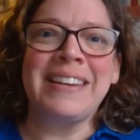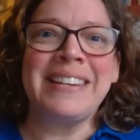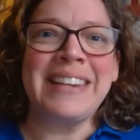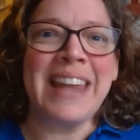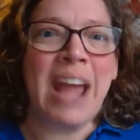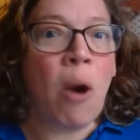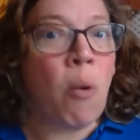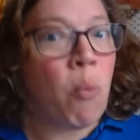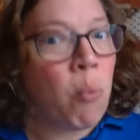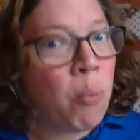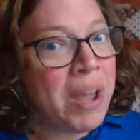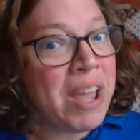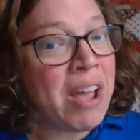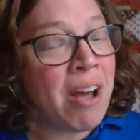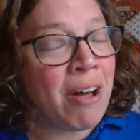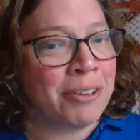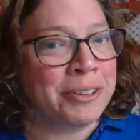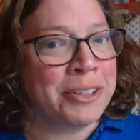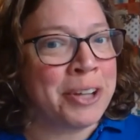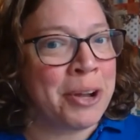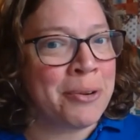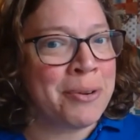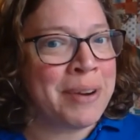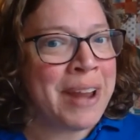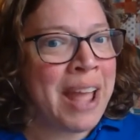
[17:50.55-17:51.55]
Now, we
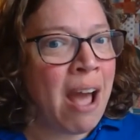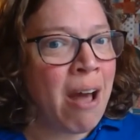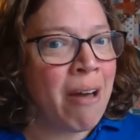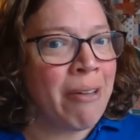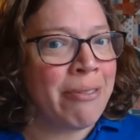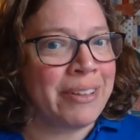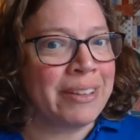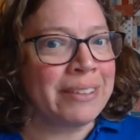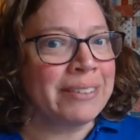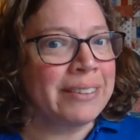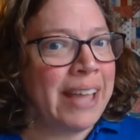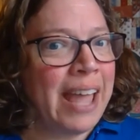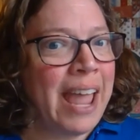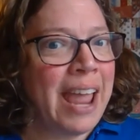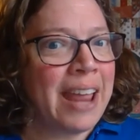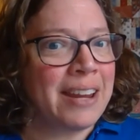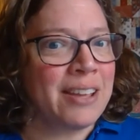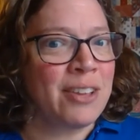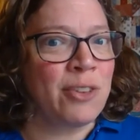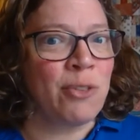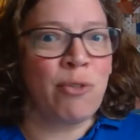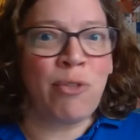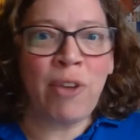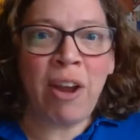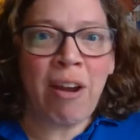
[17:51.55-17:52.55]
all know now that lead
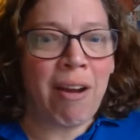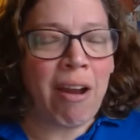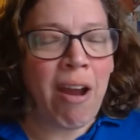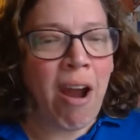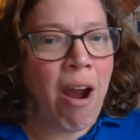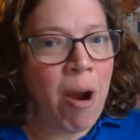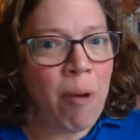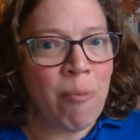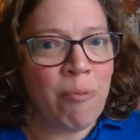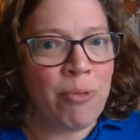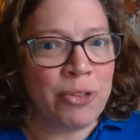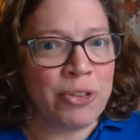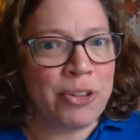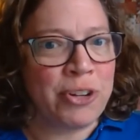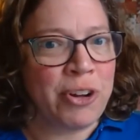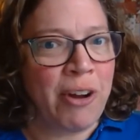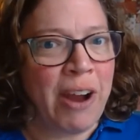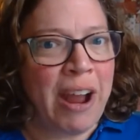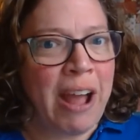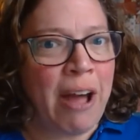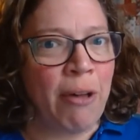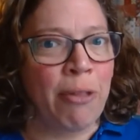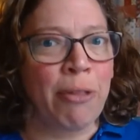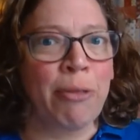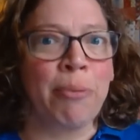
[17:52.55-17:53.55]
is very harmful to
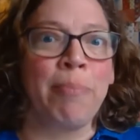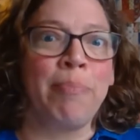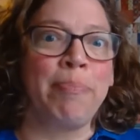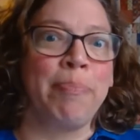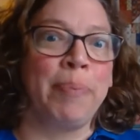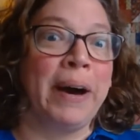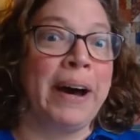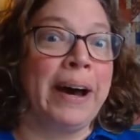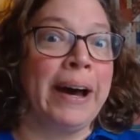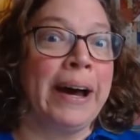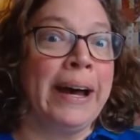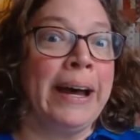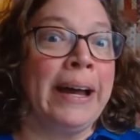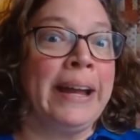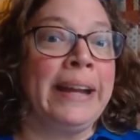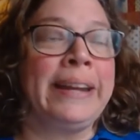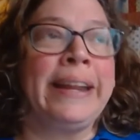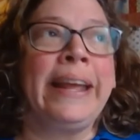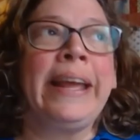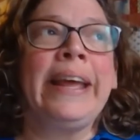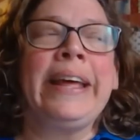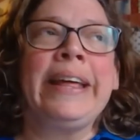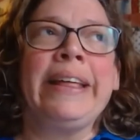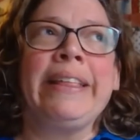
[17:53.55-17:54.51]
your health, but